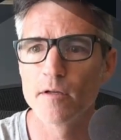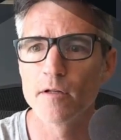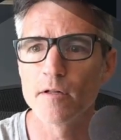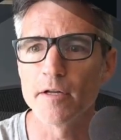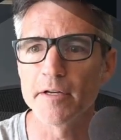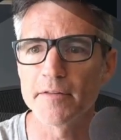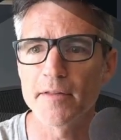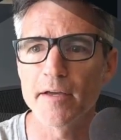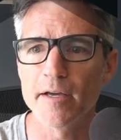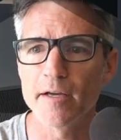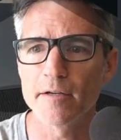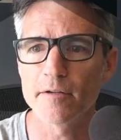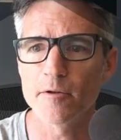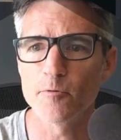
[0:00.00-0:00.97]
like
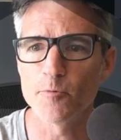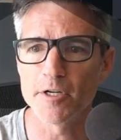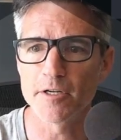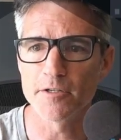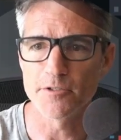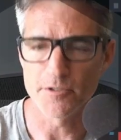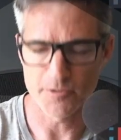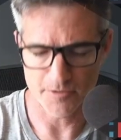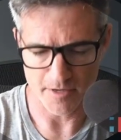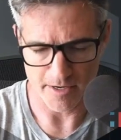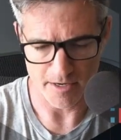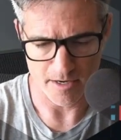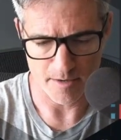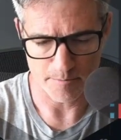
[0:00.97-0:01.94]
that, and we can just
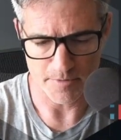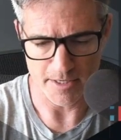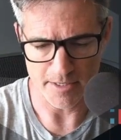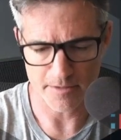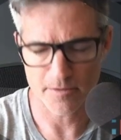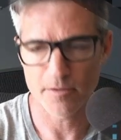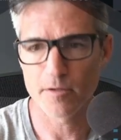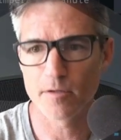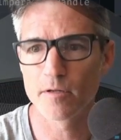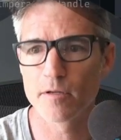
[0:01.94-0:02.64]
say update